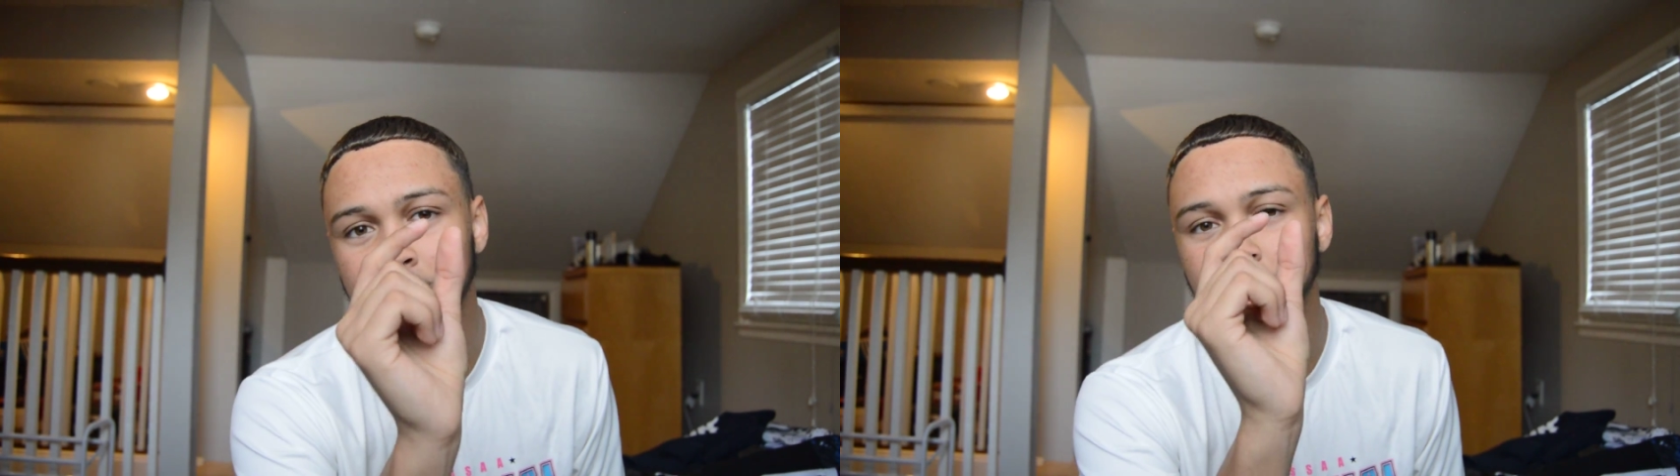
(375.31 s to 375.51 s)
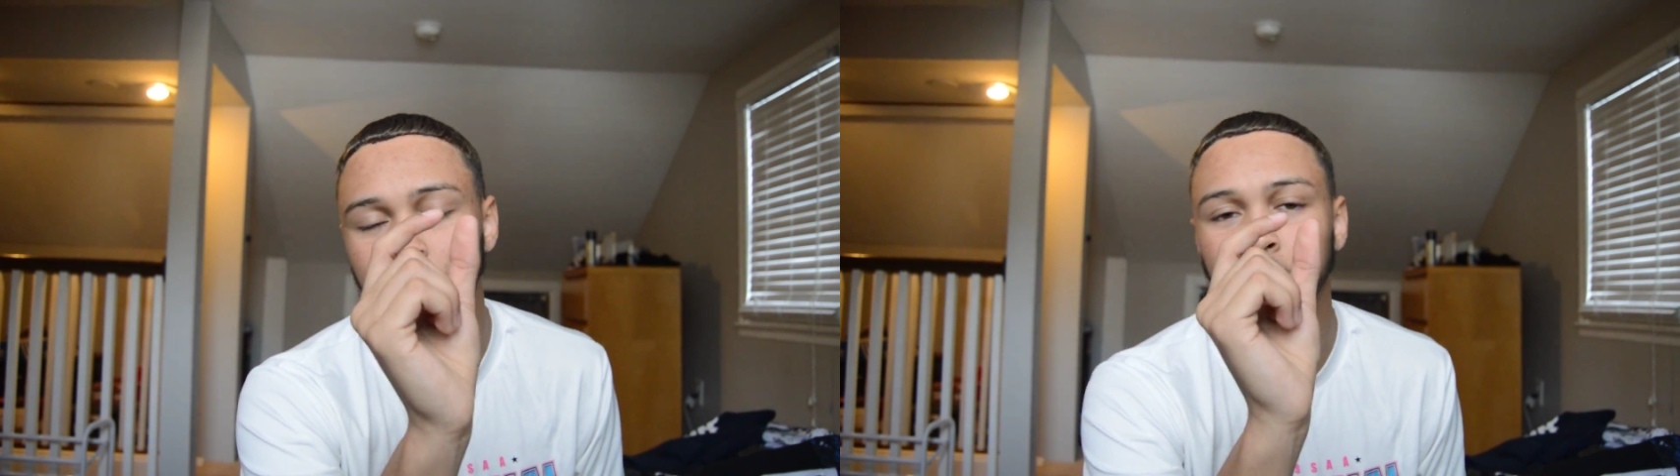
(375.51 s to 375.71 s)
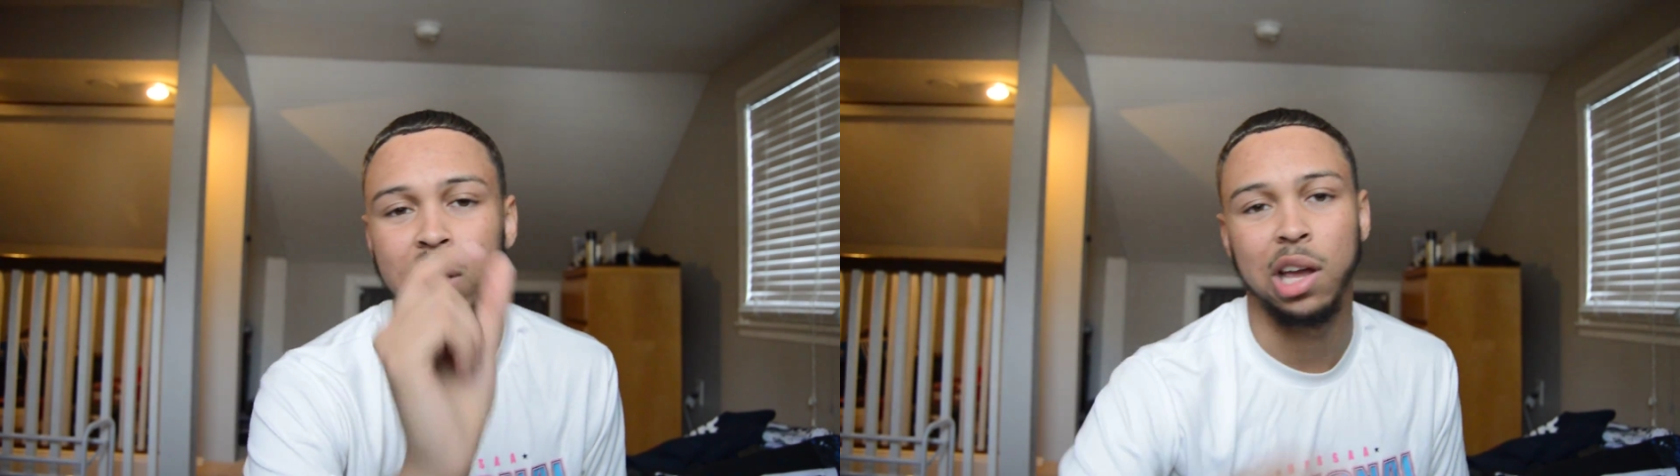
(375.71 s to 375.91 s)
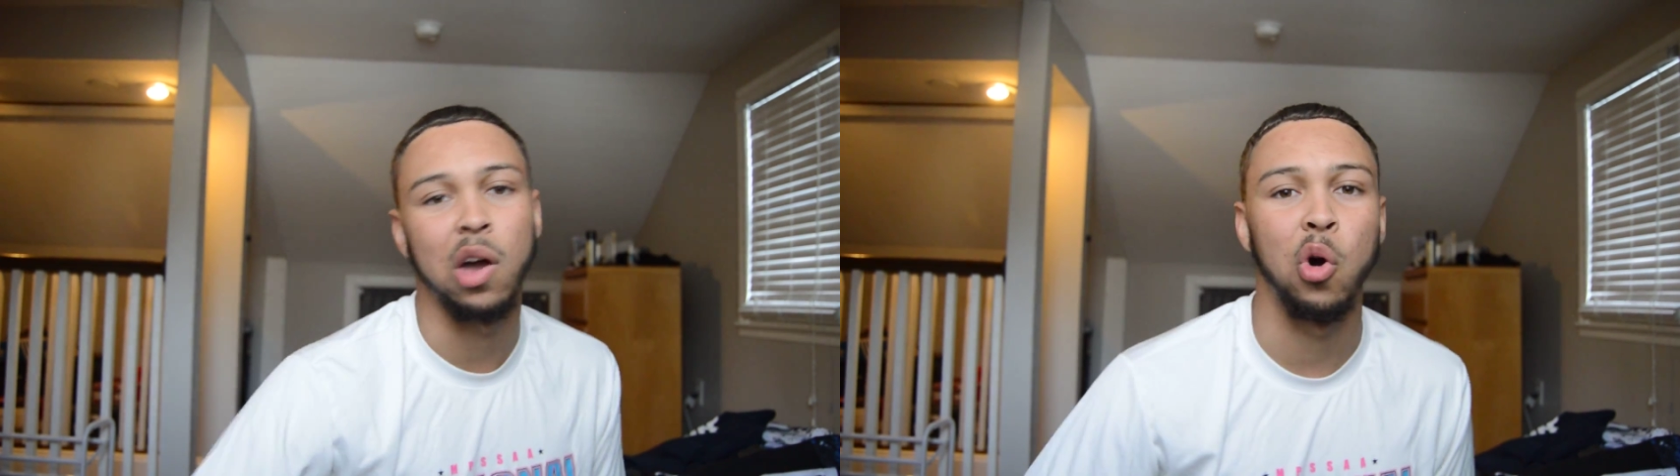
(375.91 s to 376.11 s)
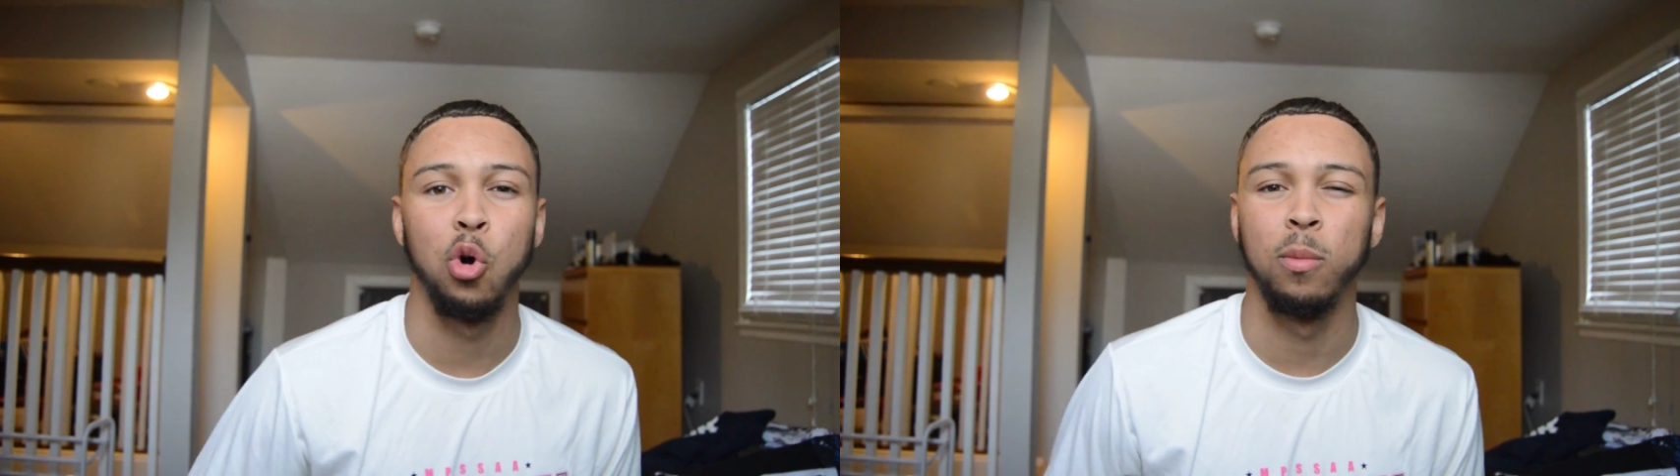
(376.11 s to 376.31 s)
threaded
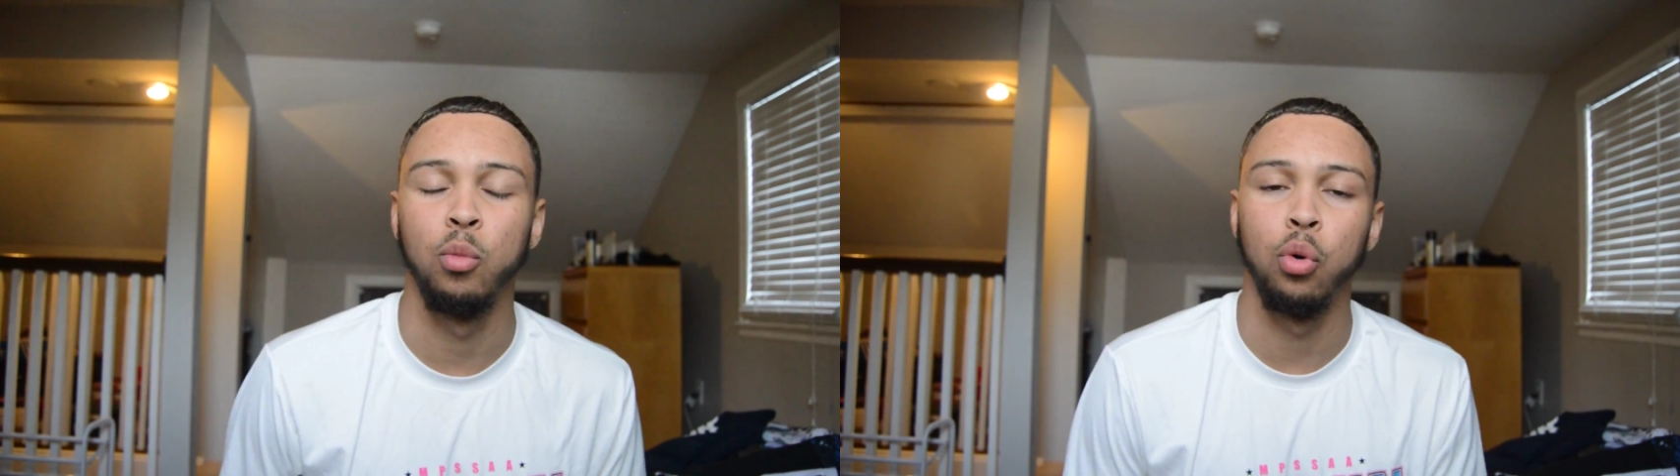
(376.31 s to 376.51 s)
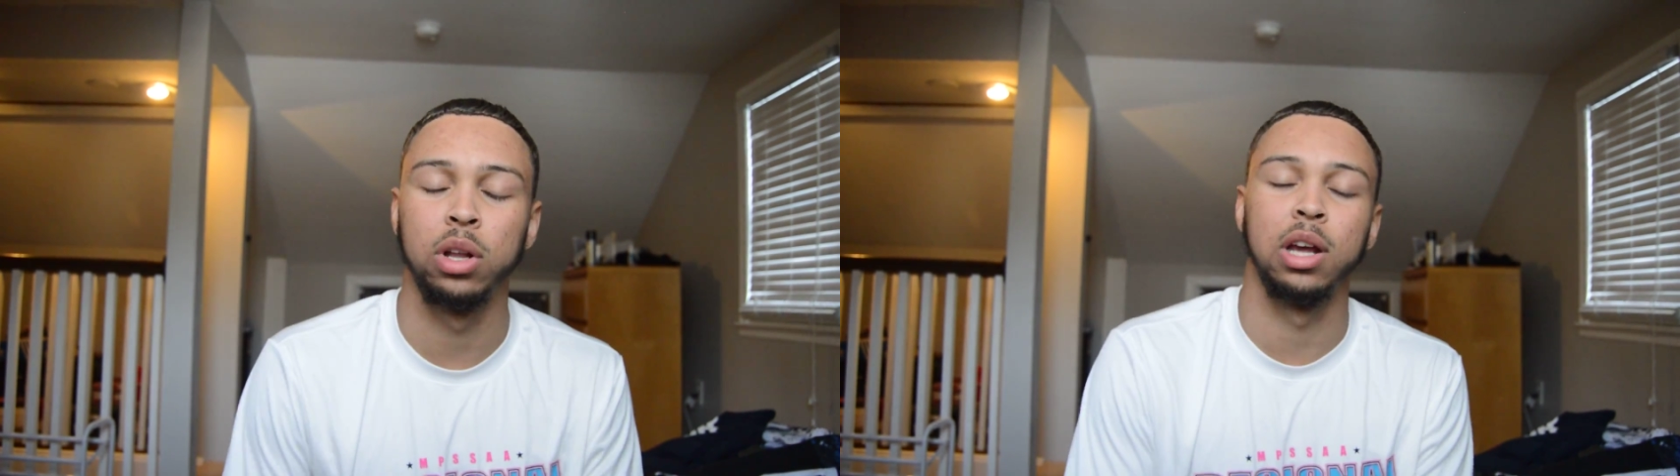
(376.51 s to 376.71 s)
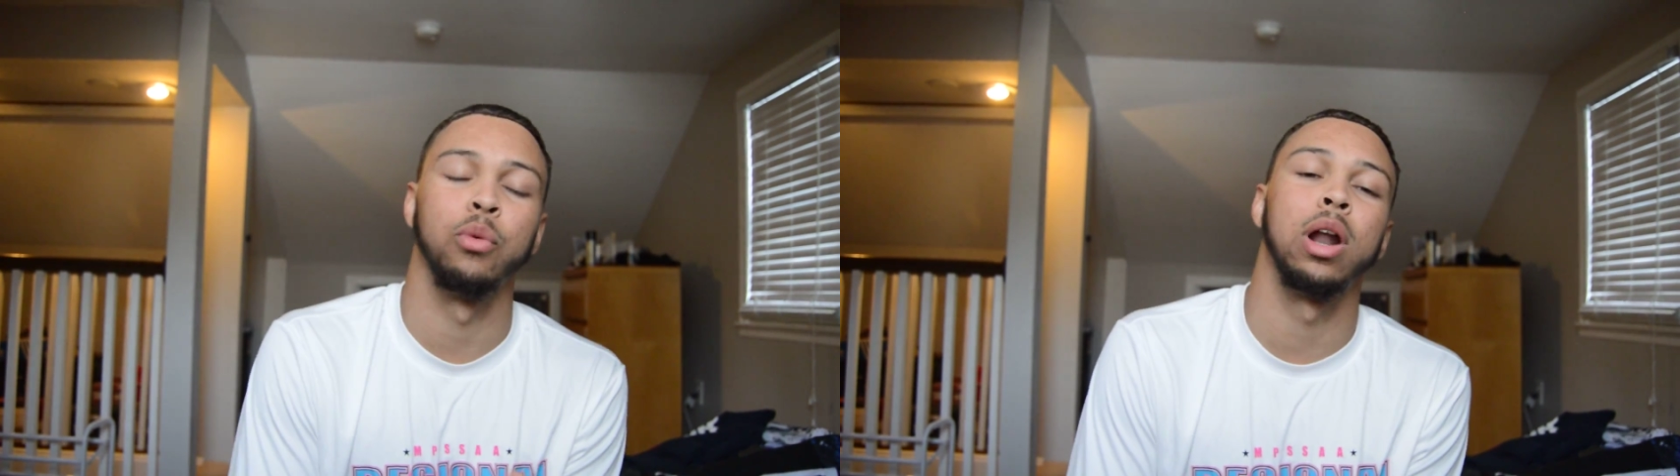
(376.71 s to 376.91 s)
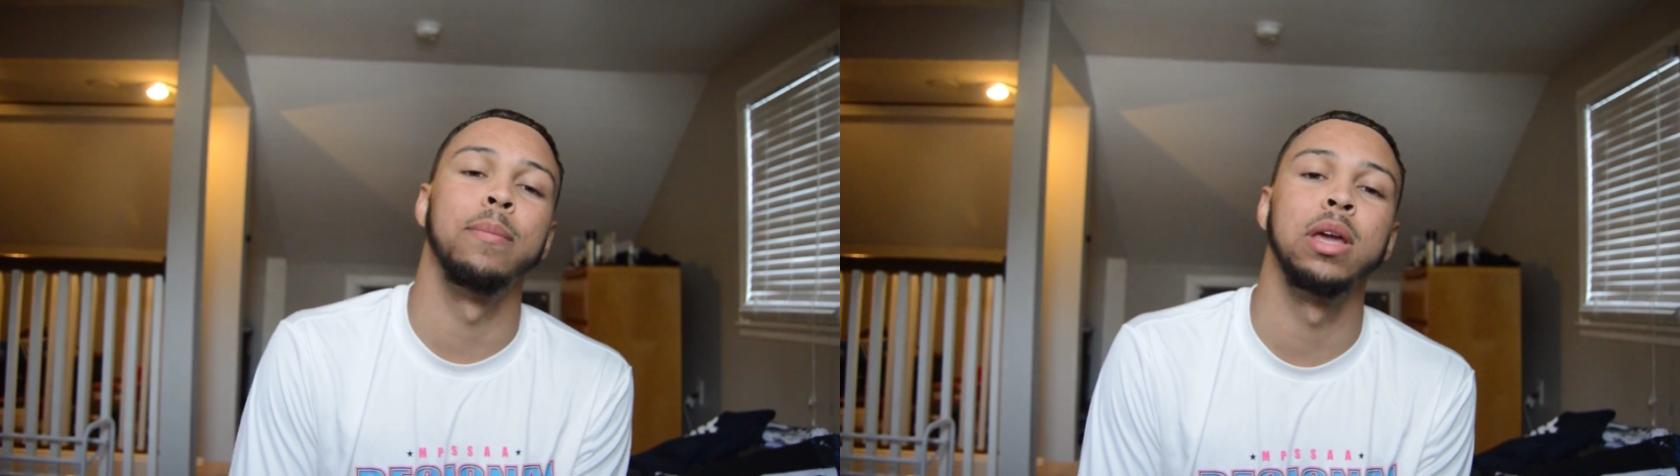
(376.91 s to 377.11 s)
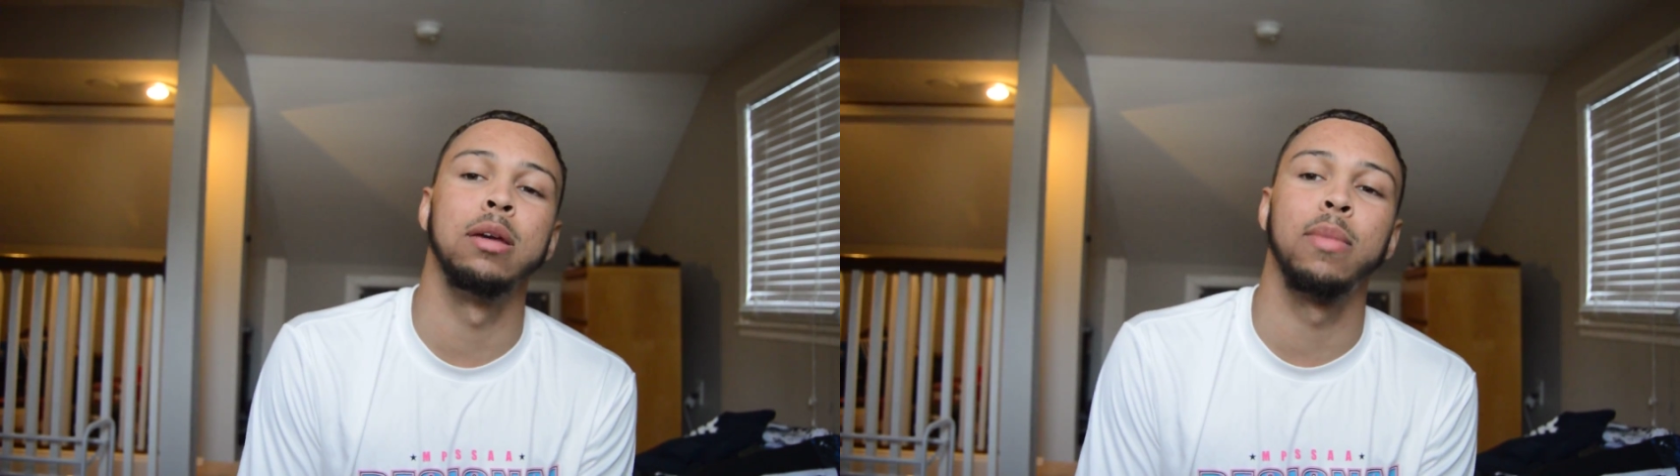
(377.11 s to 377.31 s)
comb. What I
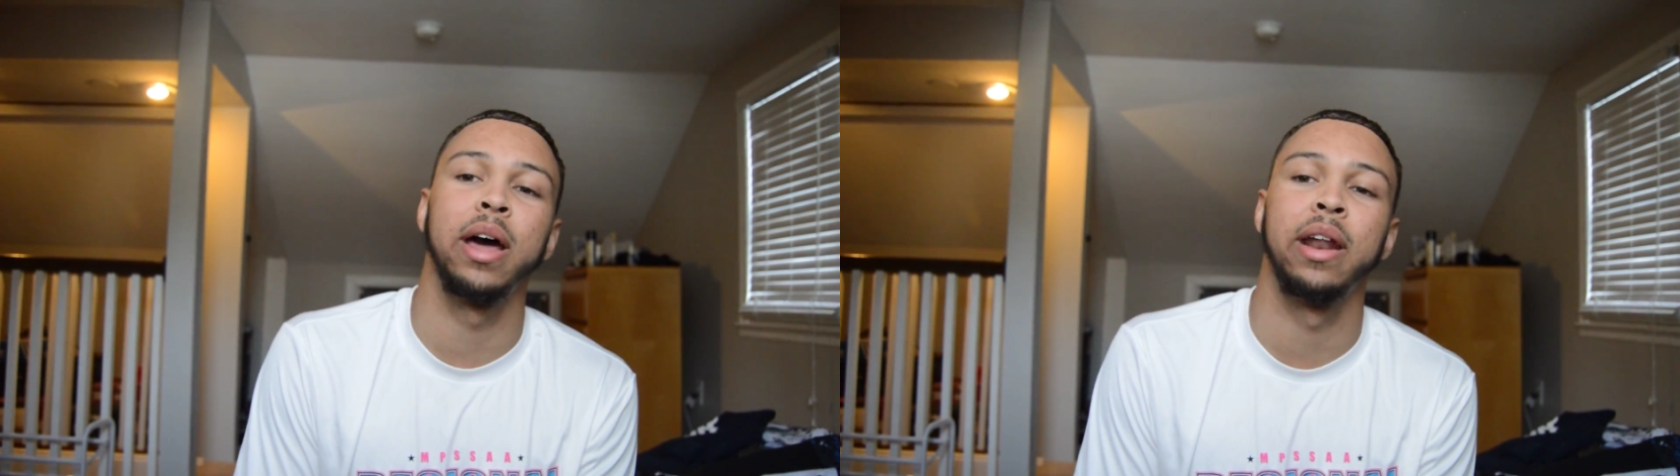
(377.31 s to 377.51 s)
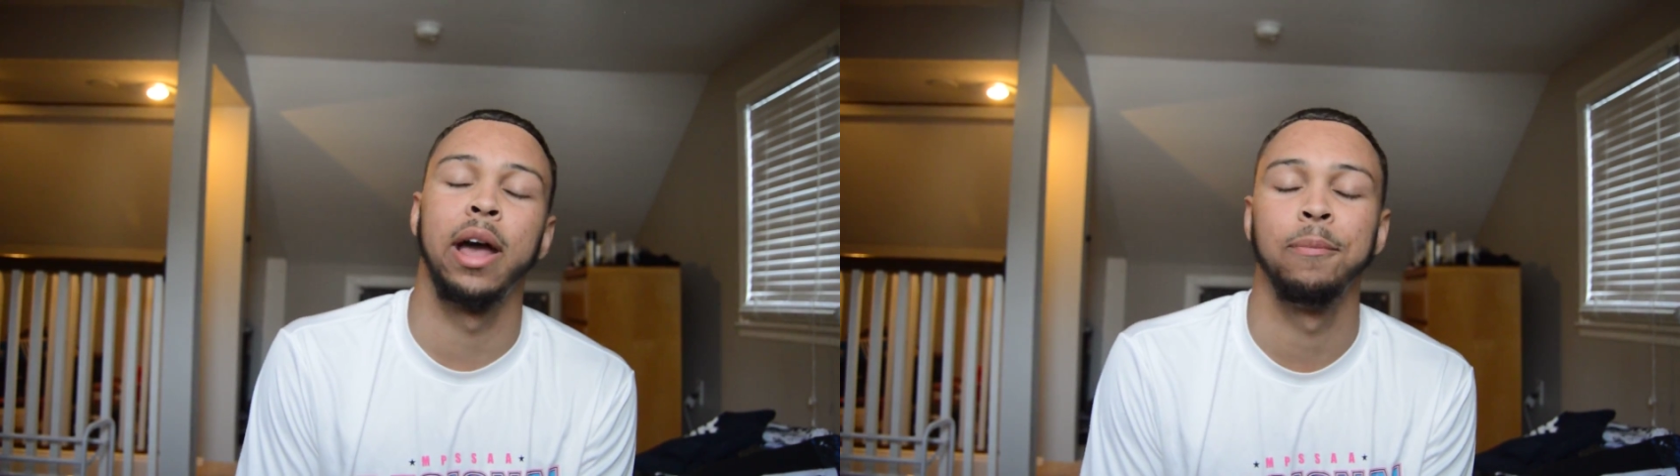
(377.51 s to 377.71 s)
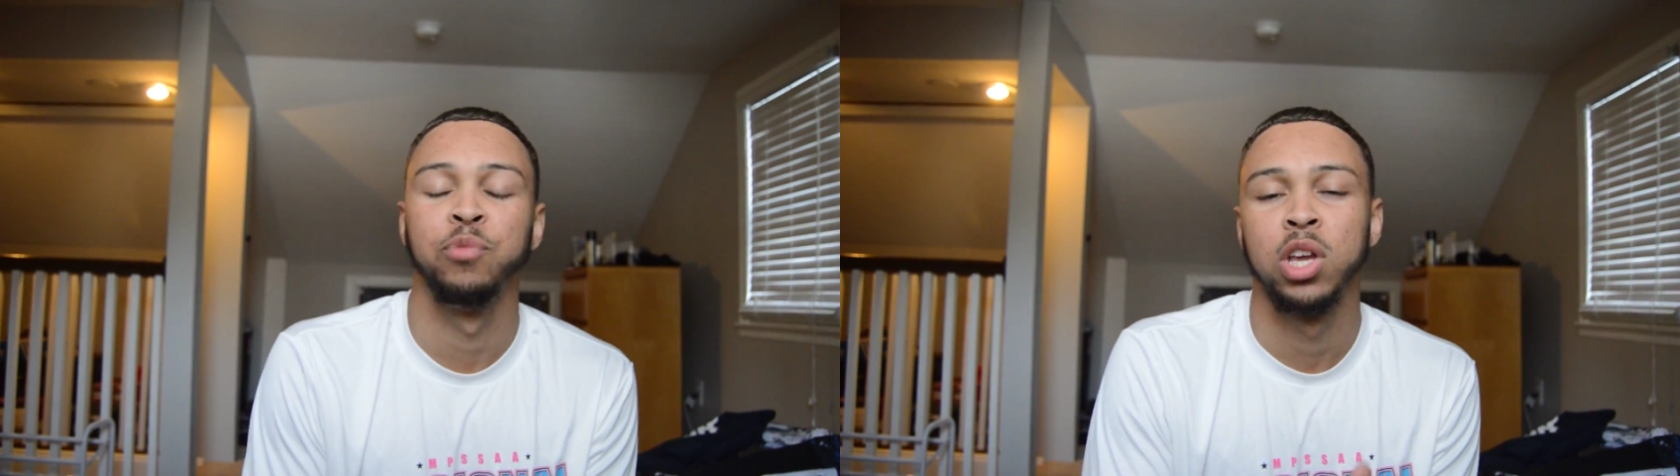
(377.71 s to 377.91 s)
mean by that